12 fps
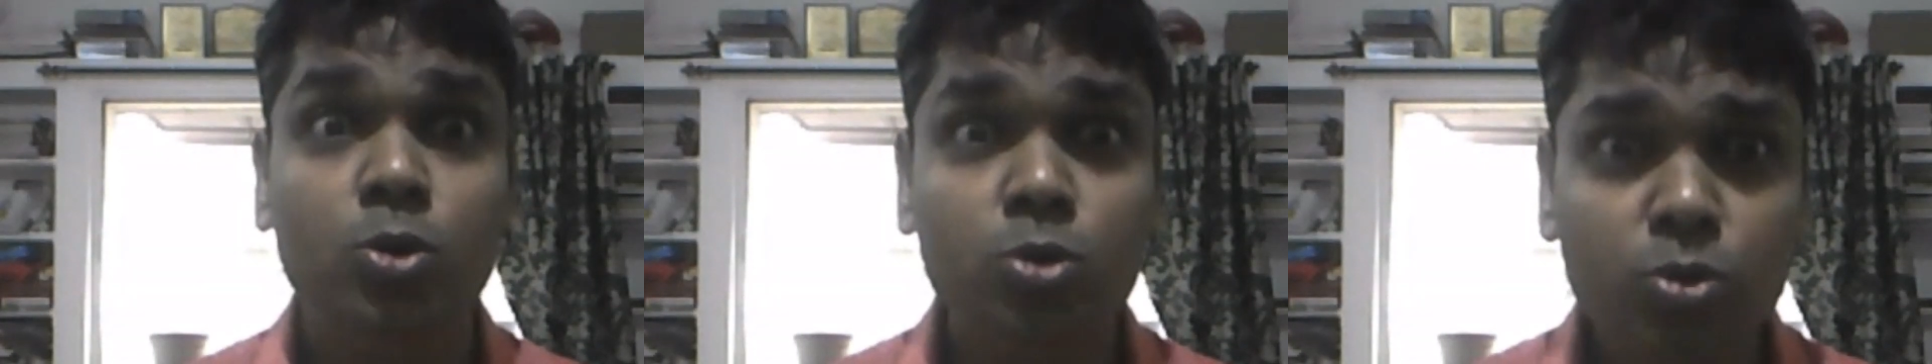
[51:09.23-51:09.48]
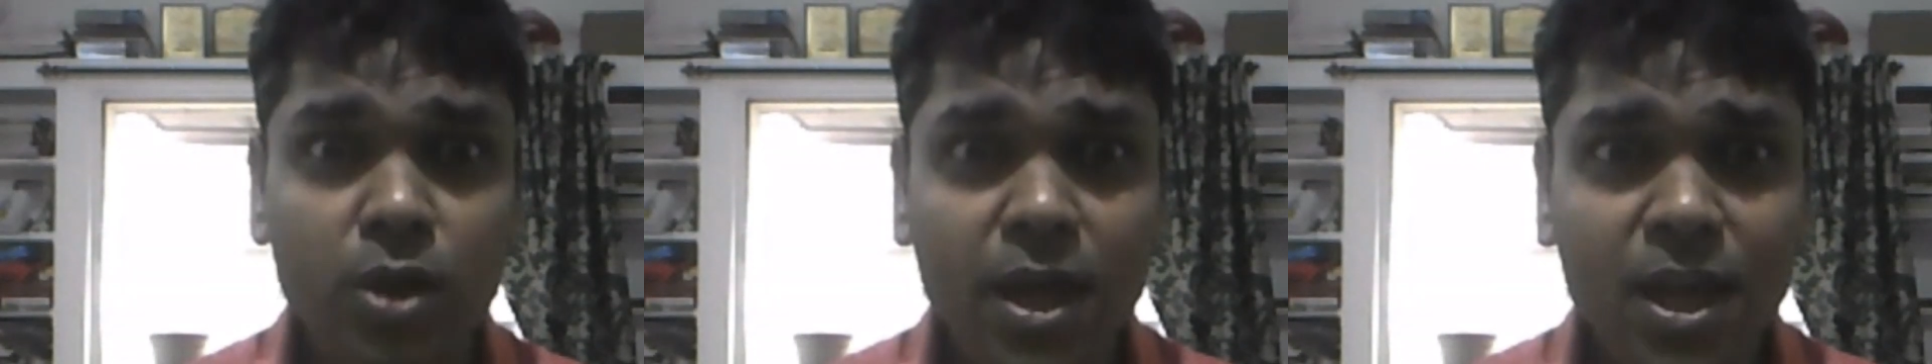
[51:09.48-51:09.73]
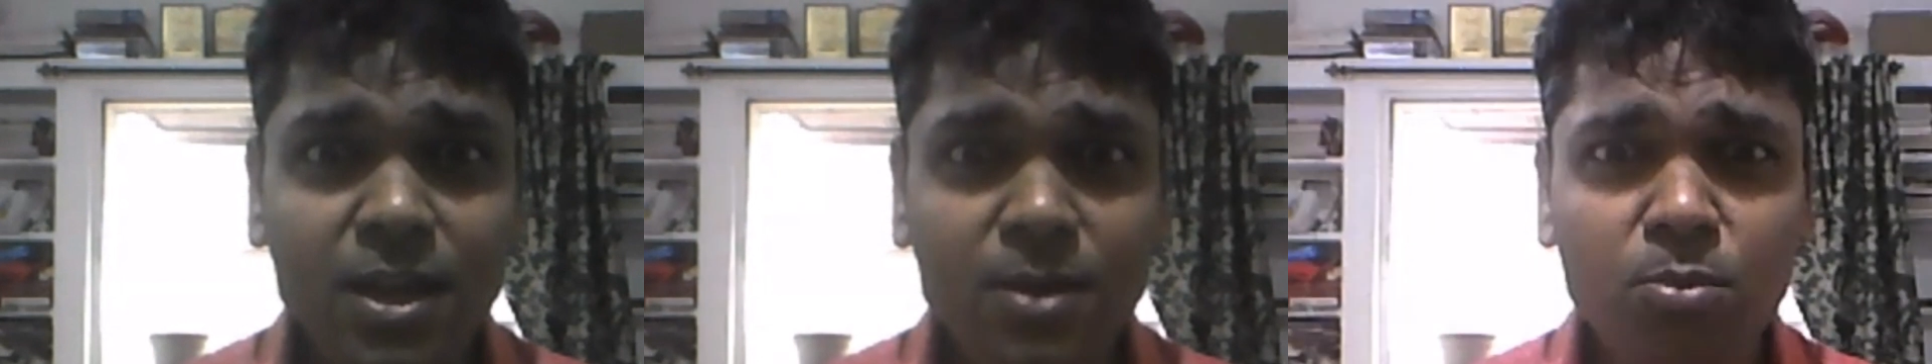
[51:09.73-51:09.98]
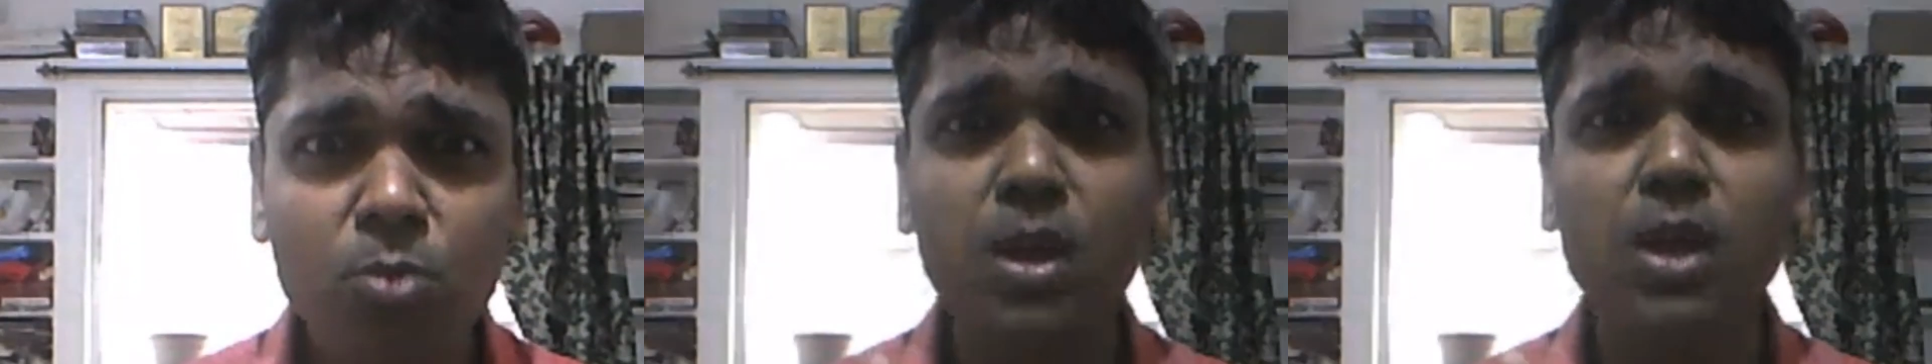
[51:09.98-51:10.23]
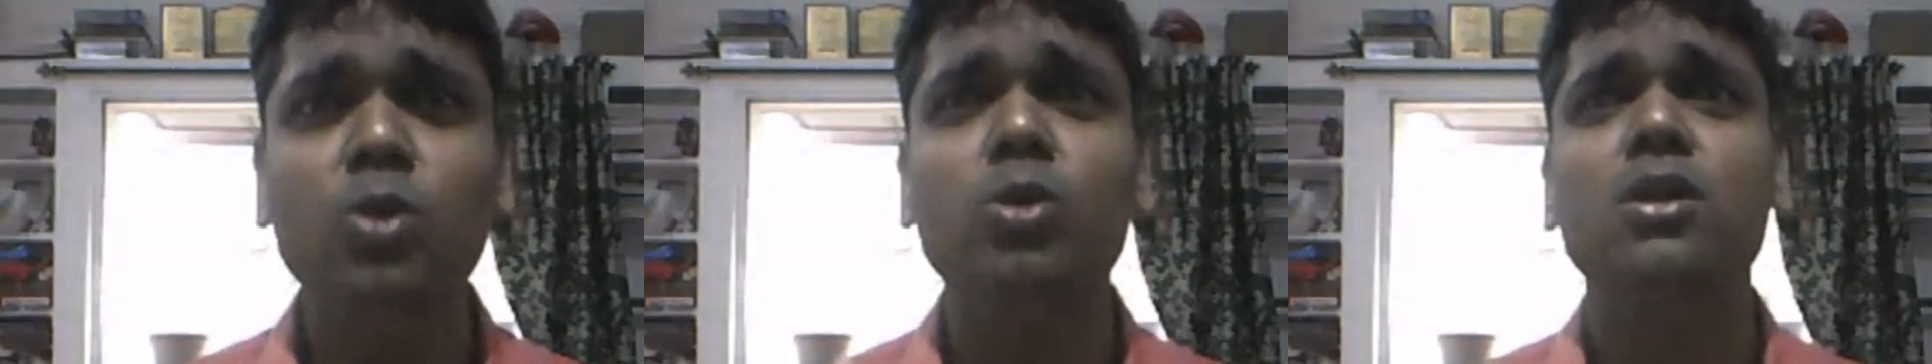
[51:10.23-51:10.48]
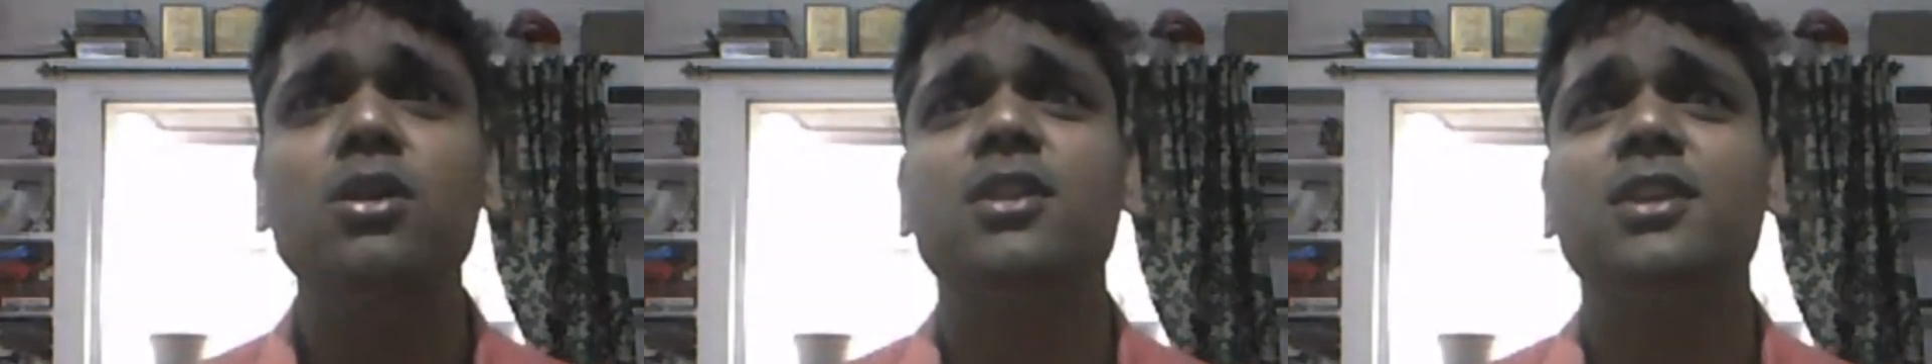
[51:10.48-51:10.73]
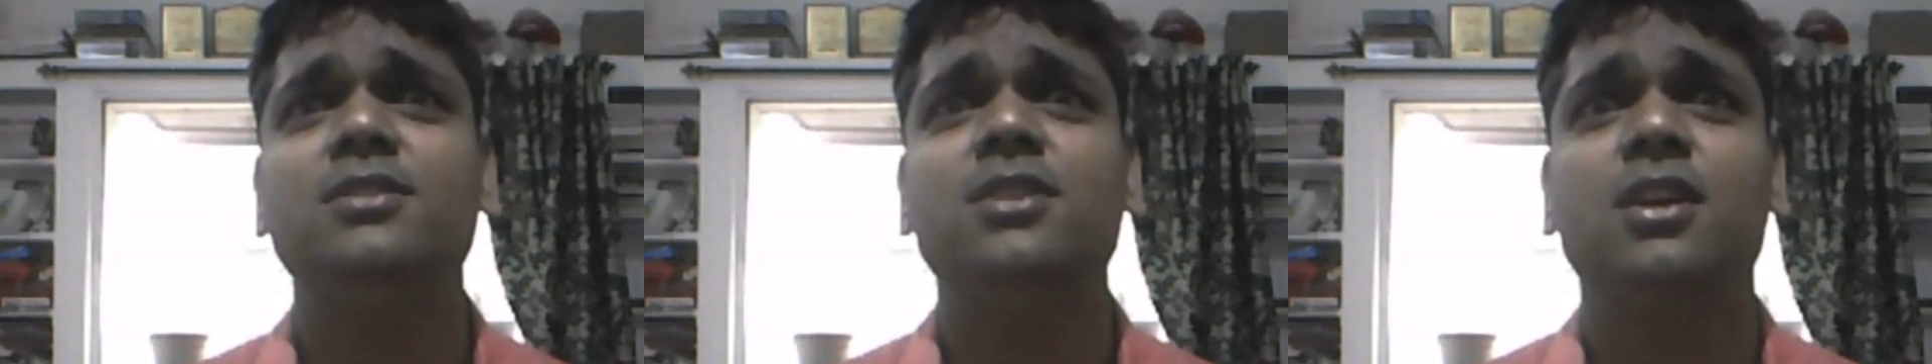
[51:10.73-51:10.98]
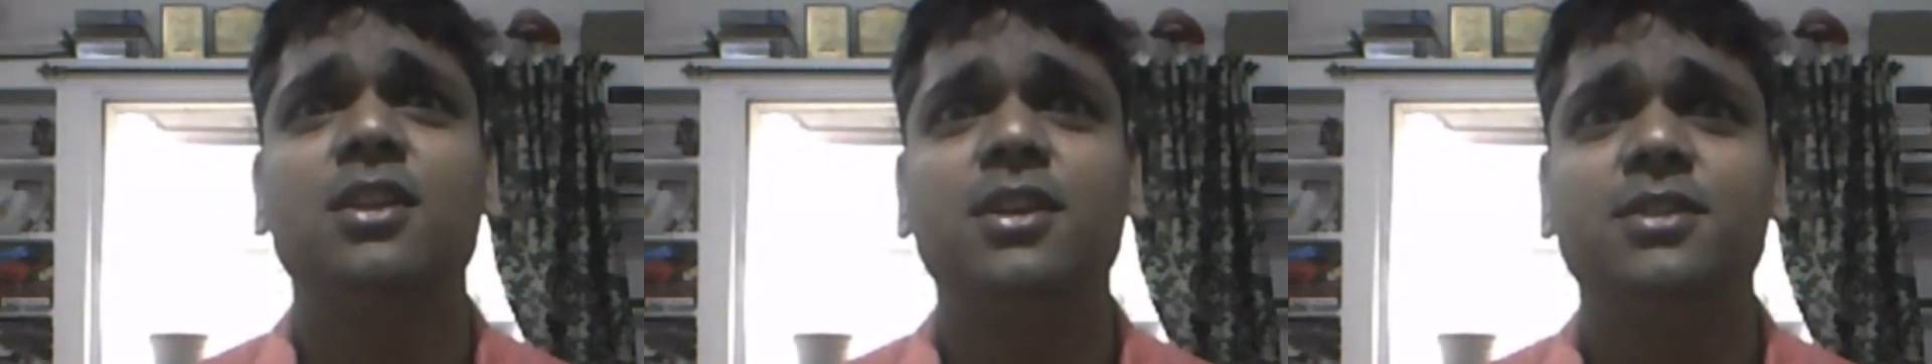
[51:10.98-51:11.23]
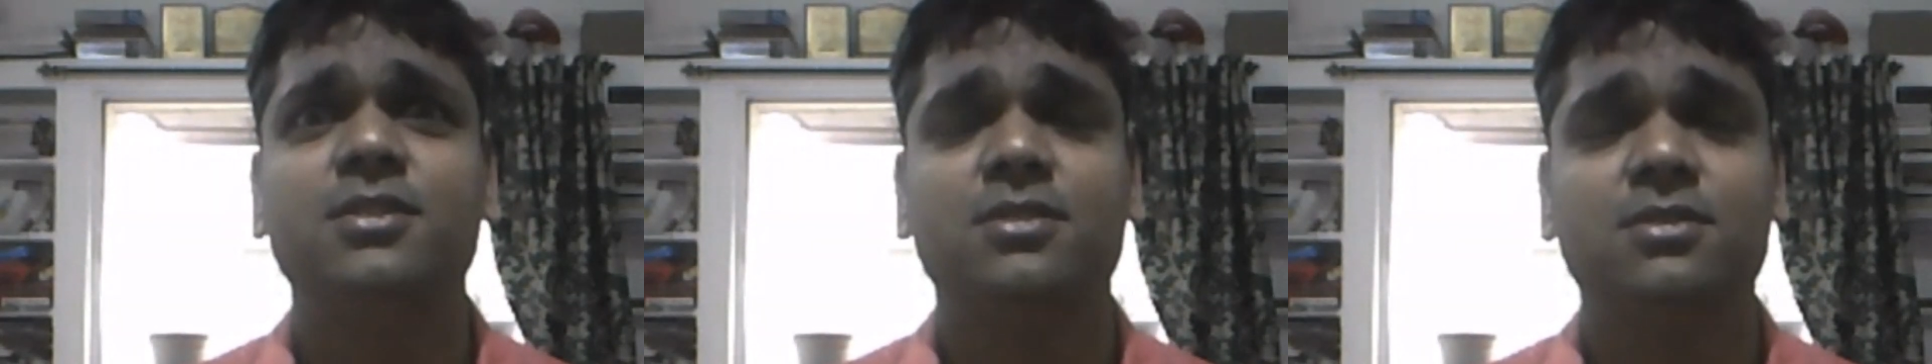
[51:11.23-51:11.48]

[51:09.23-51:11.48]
Today in Mumbai, local trains are late.